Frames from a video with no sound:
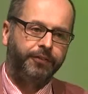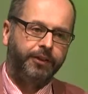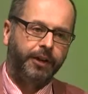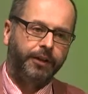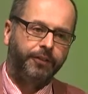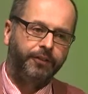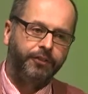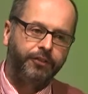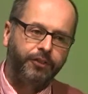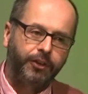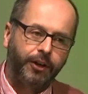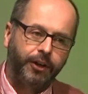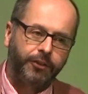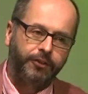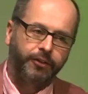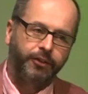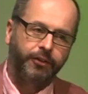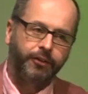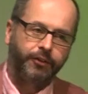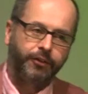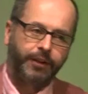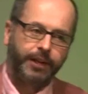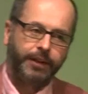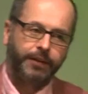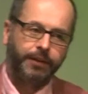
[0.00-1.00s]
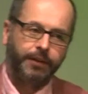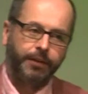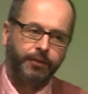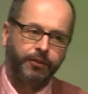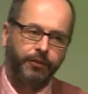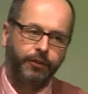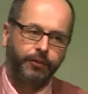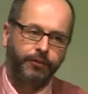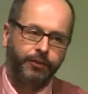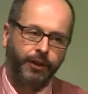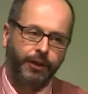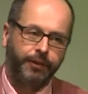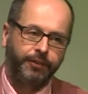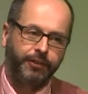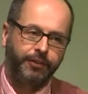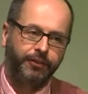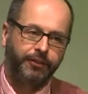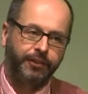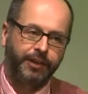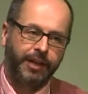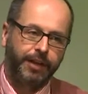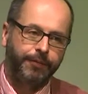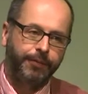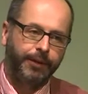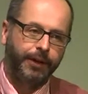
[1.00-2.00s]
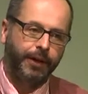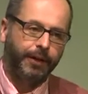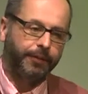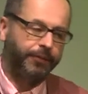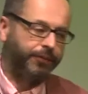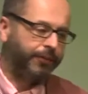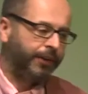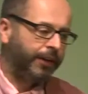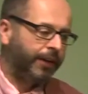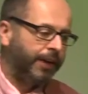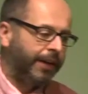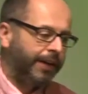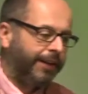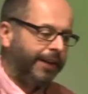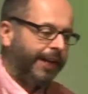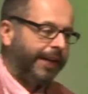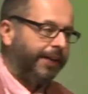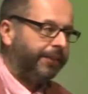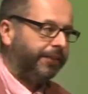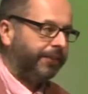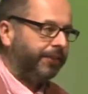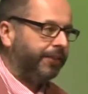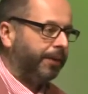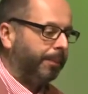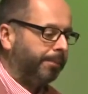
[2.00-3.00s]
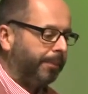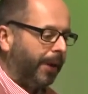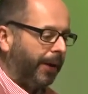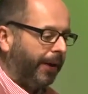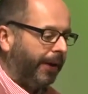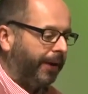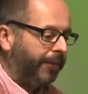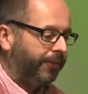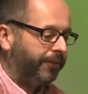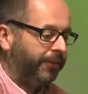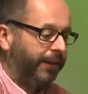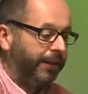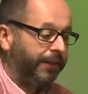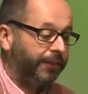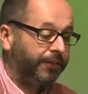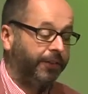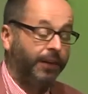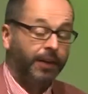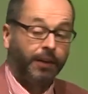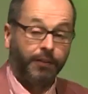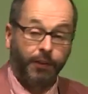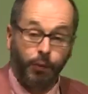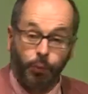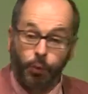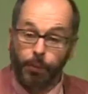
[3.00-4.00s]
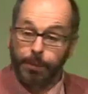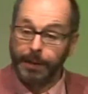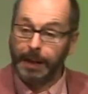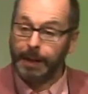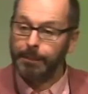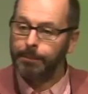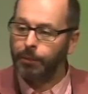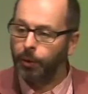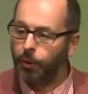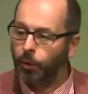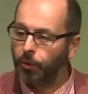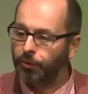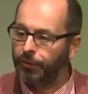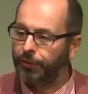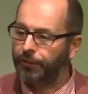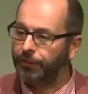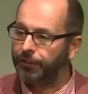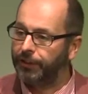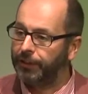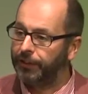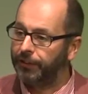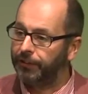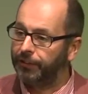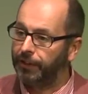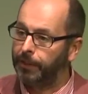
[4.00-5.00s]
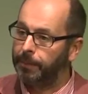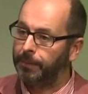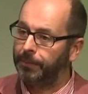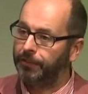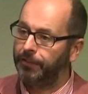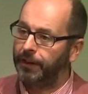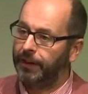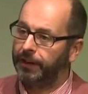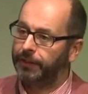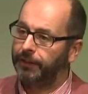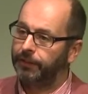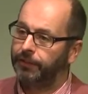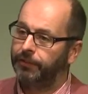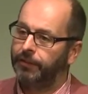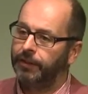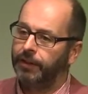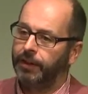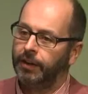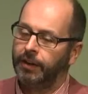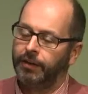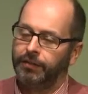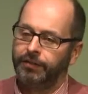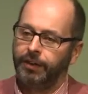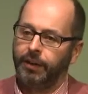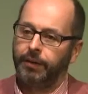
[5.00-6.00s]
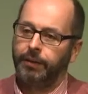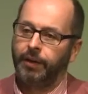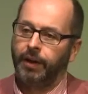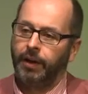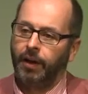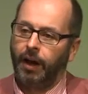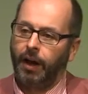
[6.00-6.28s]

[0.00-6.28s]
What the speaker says: the uncertainty that the scientists are giving us lead to biases that will be important in some sense? So